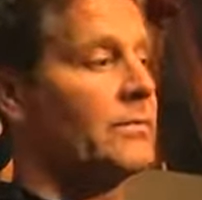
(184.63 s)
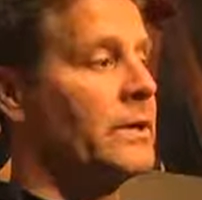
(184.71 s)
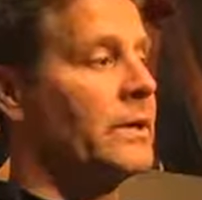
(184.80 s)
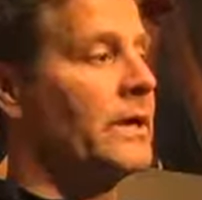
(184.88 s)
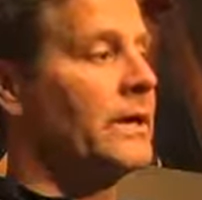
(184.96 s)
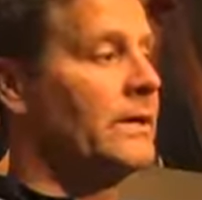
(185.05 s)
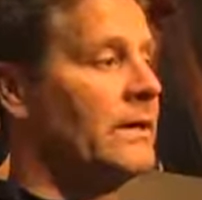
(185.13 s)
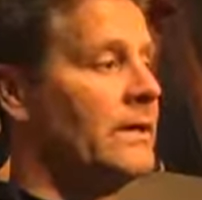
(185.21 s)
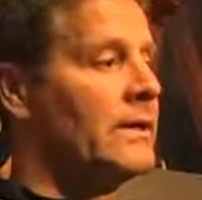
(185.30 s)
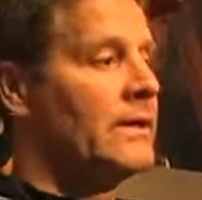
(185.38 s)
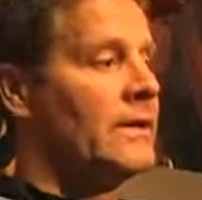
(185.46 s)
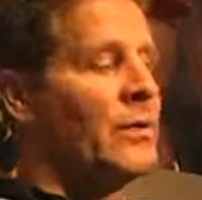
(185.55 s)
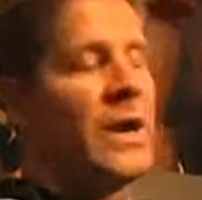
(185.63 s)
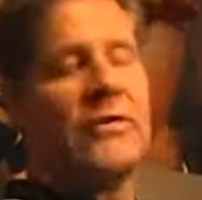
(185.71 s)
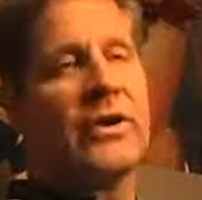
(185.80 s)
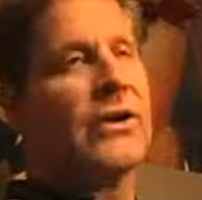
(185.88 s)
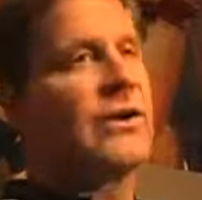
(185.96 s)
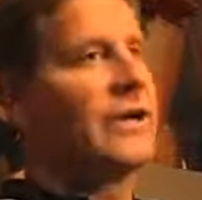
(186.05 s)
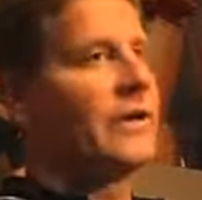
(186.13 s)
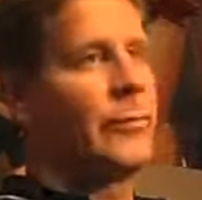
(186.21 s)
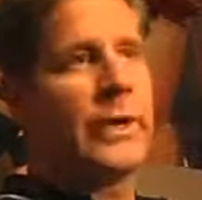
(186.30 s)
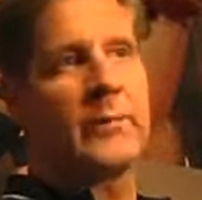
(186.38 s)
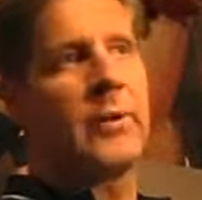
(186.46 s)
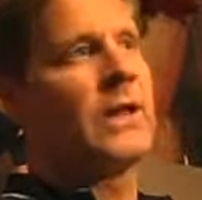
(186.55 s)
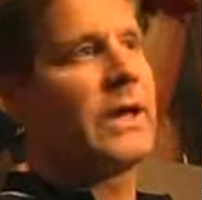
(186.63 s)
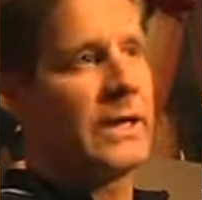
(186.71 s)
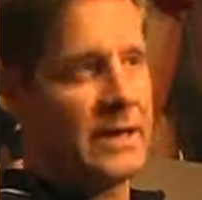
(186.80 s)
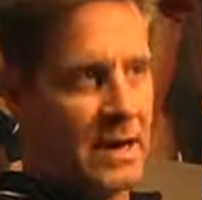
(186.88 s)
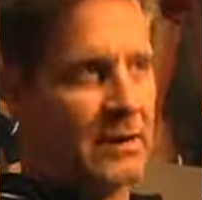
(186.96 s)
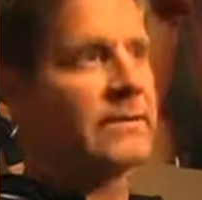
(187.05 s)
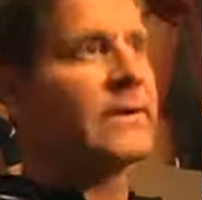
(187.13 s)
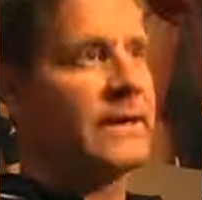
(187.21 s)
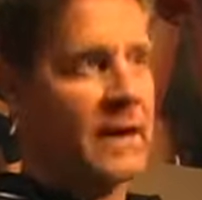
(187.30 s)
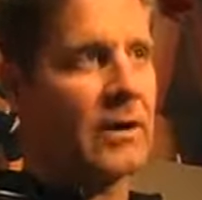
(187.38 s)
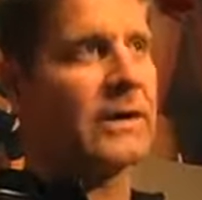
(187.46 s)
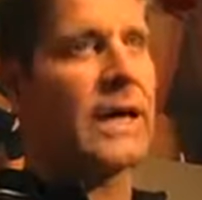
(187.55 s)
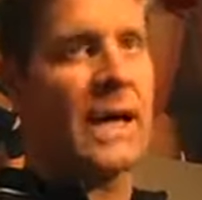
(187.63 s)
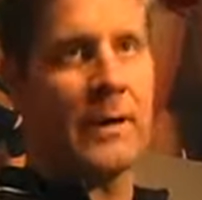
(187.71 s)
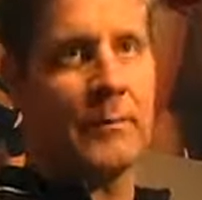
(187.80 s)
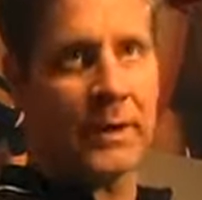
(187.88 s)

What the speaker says: But whenever you get a big play in our game,